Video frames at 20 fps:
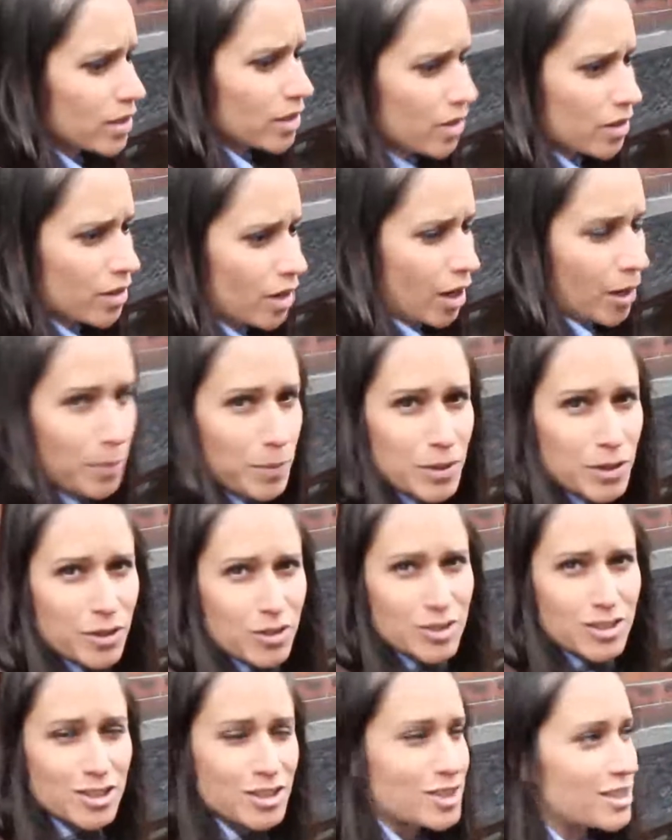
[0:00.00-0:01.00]
They're
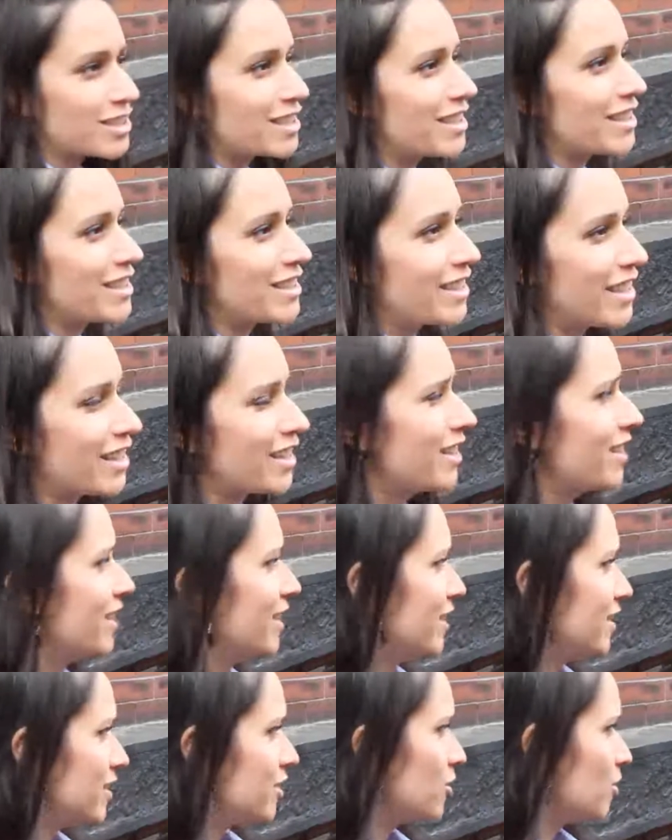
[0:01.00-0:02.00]
carpenters in the city, and they
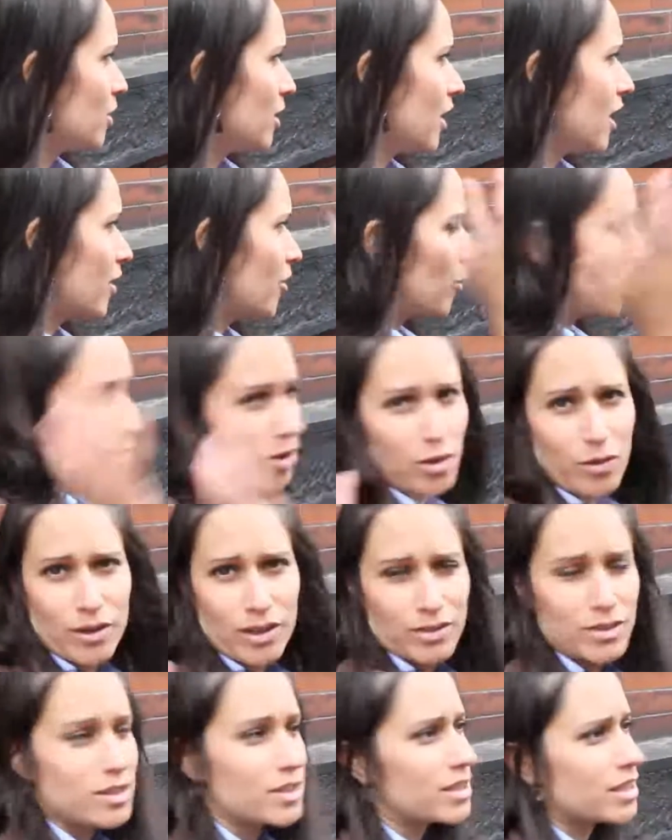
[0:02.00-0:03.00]
do a lot of work
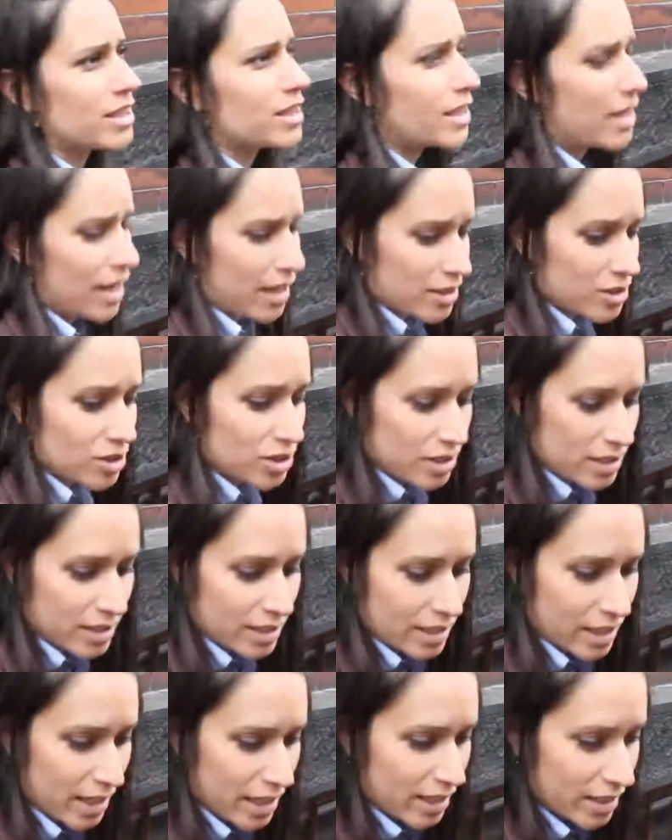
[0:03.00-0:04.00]
around the city
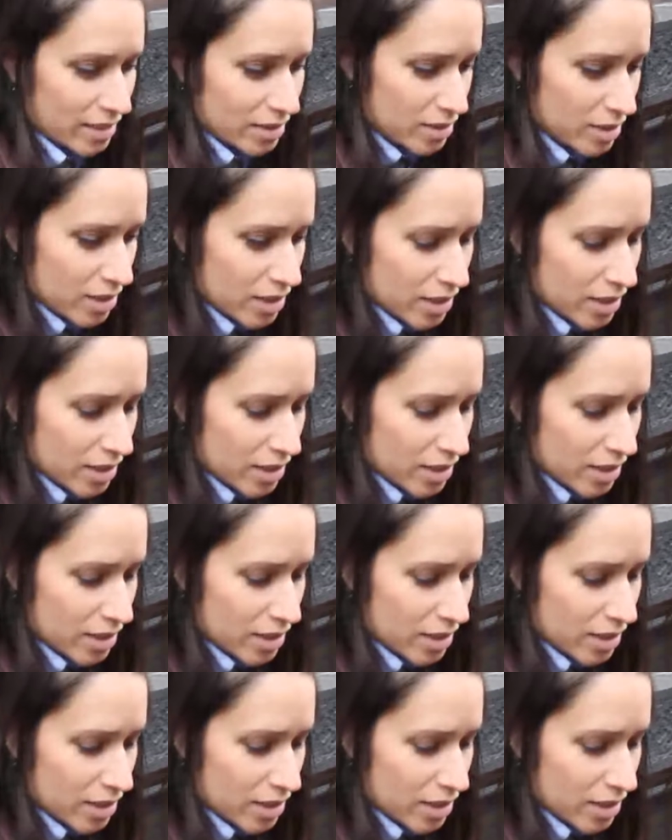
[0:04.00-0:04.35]
actually, and